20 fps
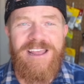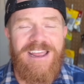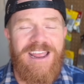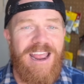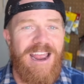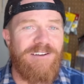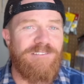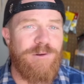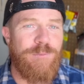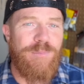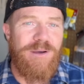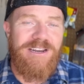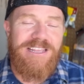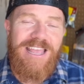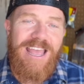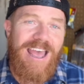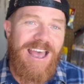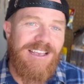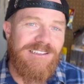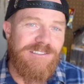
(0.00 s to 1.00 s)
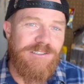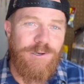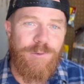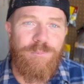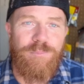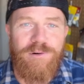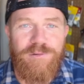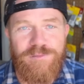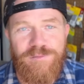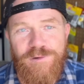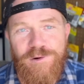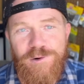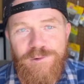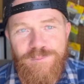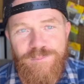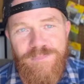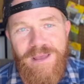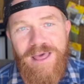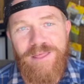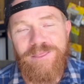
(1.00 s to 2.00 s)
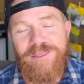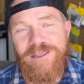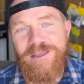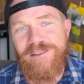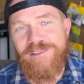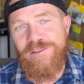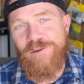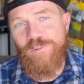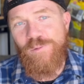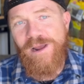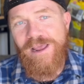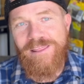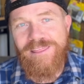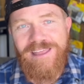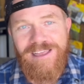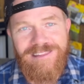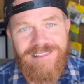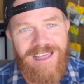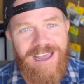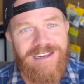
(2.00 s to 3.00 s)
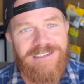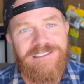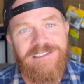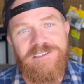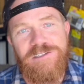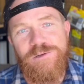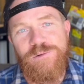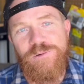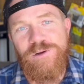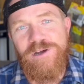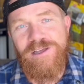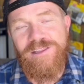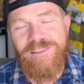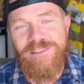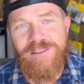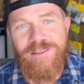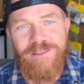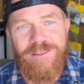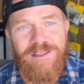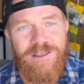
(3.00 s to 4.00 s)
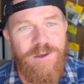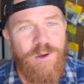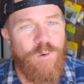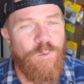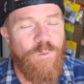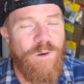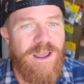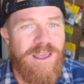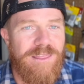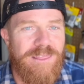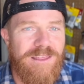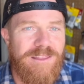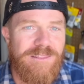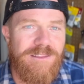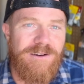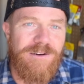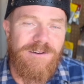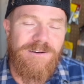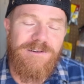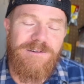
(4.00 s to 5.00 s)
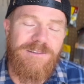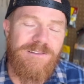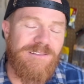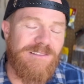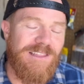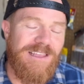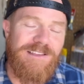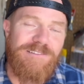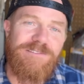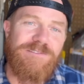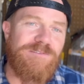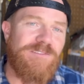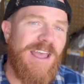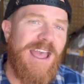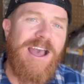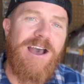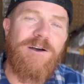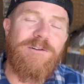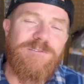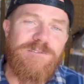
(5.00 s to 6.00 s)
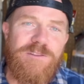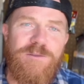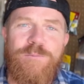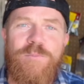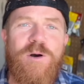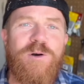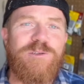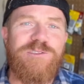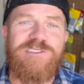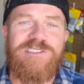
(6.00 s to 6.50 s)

Everybody has their preferred method, the way they like to do it, the way that they've found the most